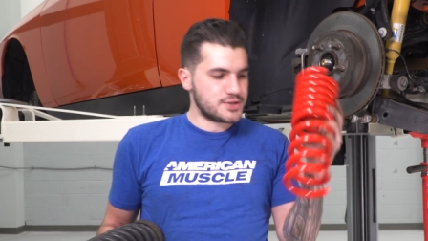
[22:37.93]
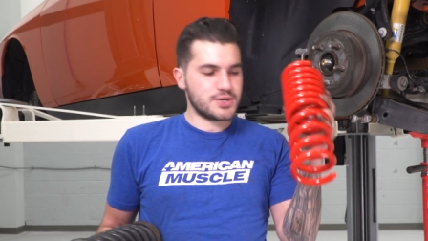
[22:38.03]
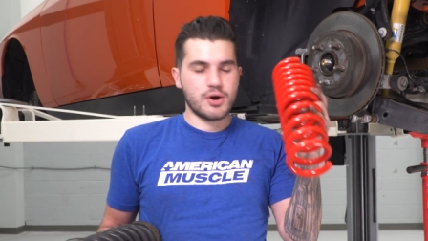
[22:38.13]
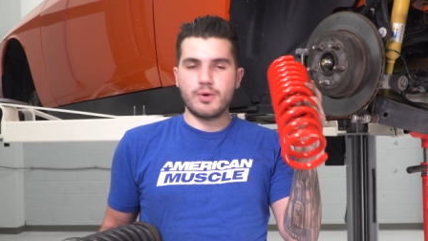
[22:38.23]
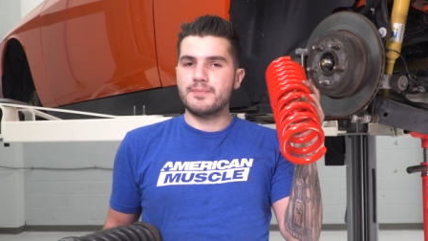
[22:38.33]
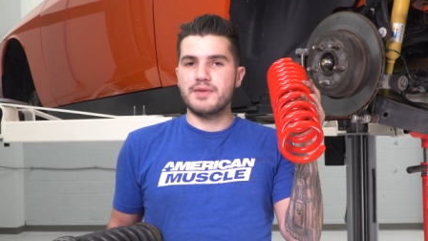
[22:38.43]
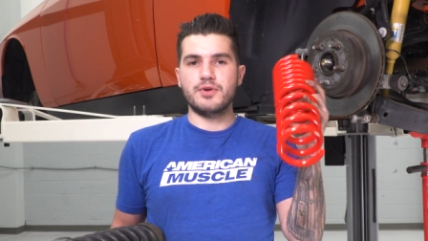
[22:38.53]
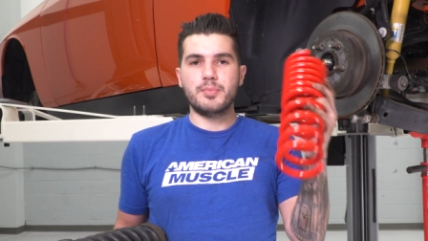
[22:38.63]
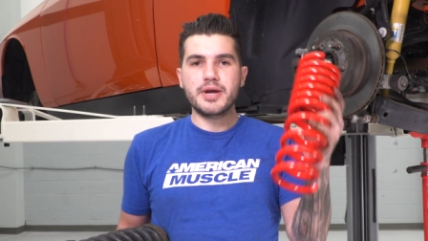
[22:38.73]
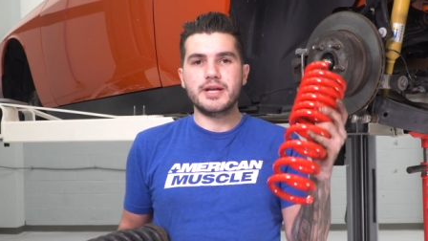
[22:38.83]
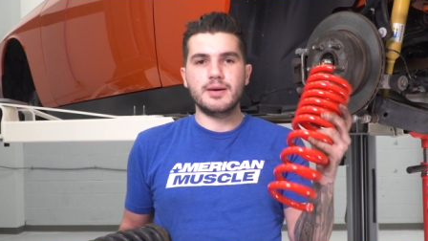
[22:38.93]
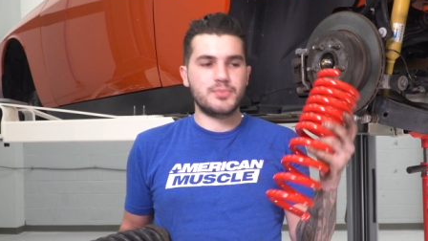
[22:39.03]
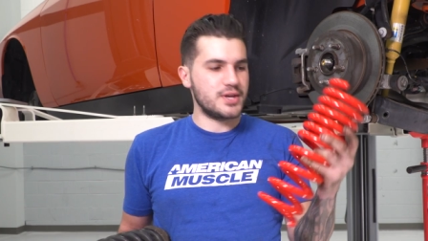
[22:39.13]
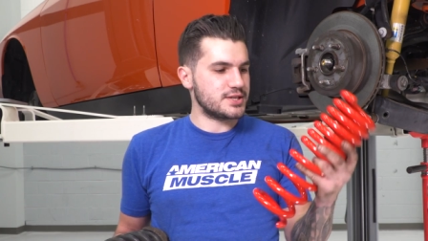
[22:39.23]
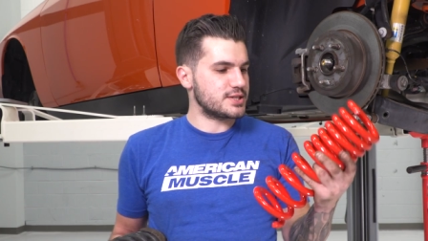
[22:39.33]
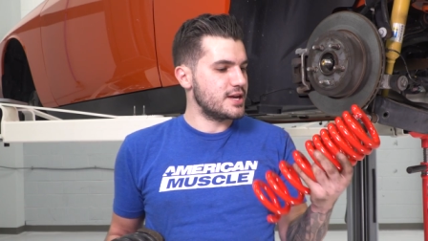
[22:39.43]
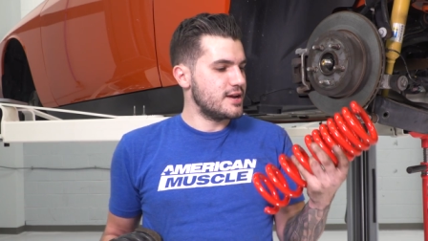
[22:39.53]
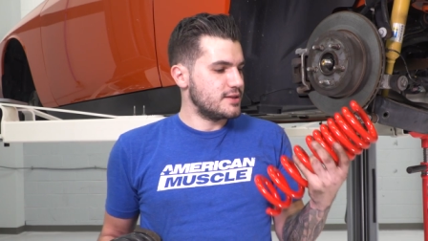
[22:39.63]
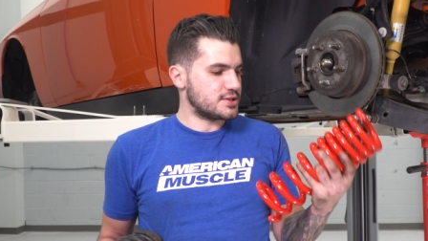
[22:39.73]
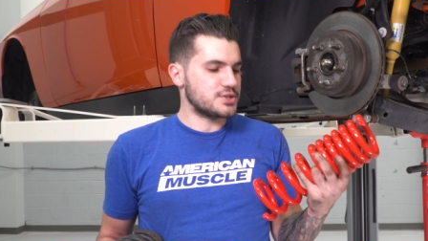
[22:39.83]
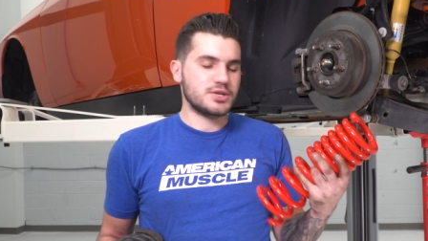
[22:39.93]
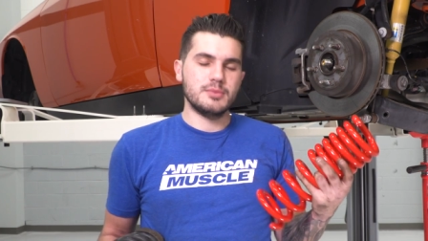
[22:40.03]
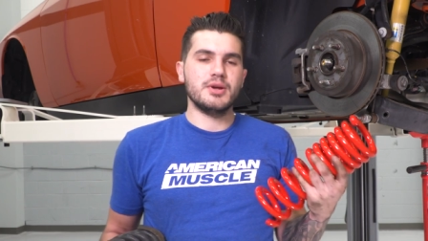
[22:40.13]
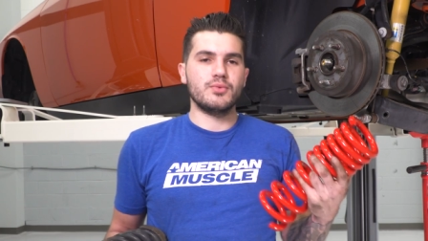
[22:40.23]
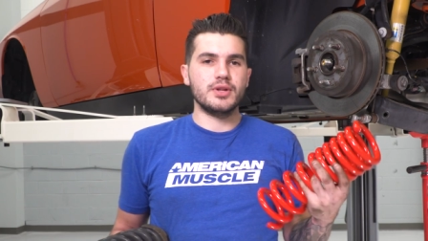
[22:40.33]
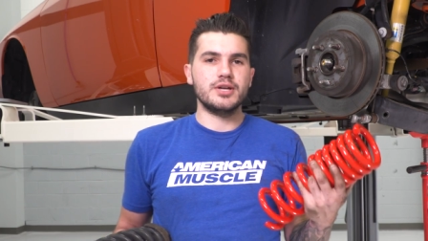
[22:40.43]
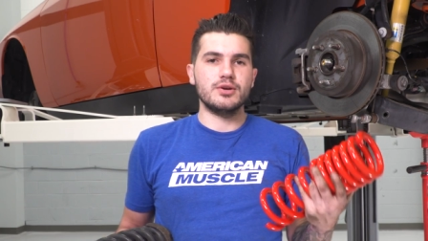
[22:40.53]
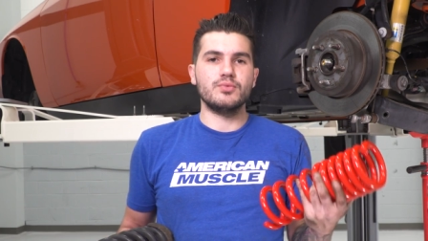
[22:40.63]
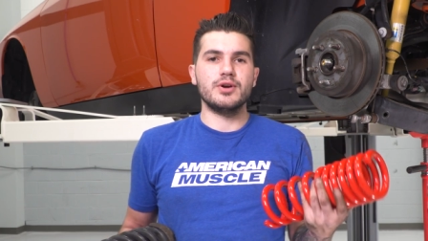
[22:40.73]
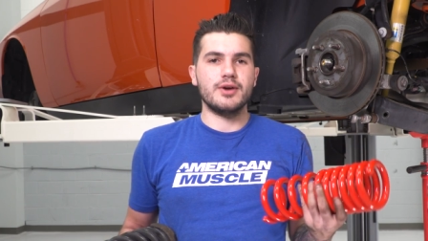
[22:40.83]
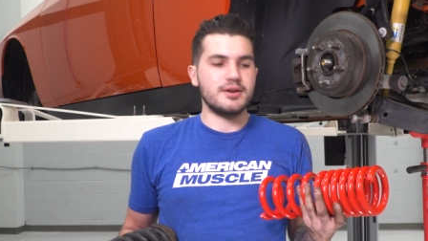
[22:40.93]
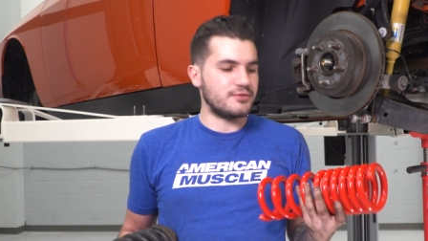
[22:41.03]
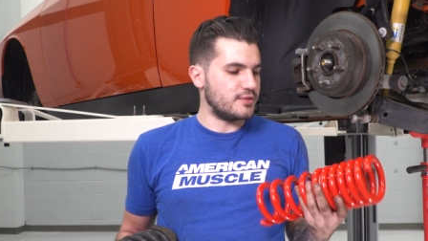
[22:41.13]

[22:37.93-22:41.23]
So if you're picking up this is gonna be a really good rear end